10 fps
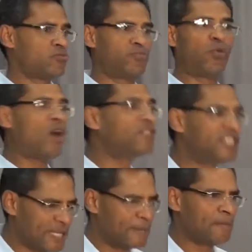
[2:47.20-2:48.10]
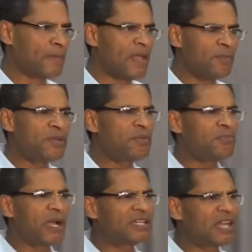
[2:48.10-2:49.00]
poverty, people
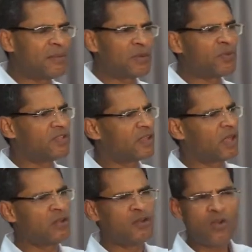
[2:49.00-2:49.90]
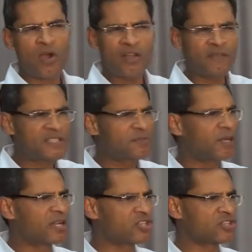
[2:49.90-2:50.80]
might come up with a lot of
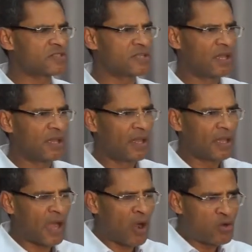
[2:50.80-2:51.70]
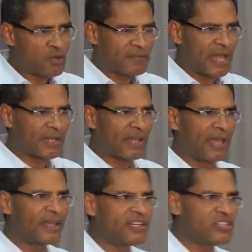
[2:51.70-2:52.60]
explanations. Out of that,
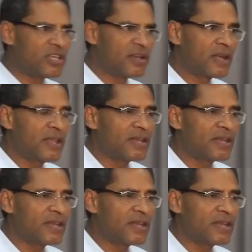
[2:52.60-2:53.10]
I can generate